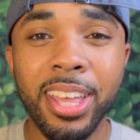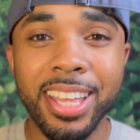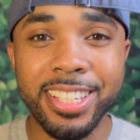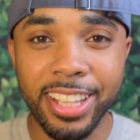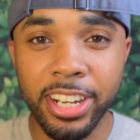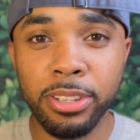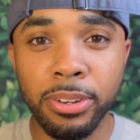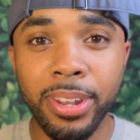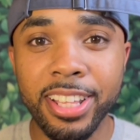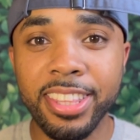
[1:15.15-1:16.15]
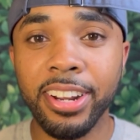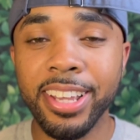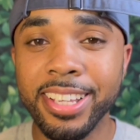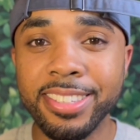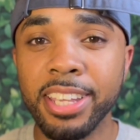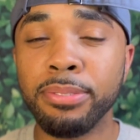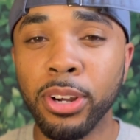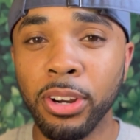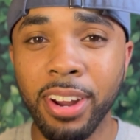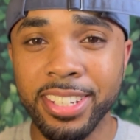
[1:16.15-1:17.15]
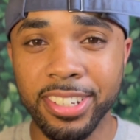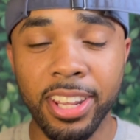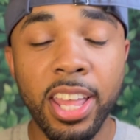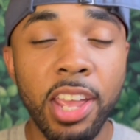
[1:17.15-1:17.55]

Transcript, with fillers: It's letting you know that there is need for correction.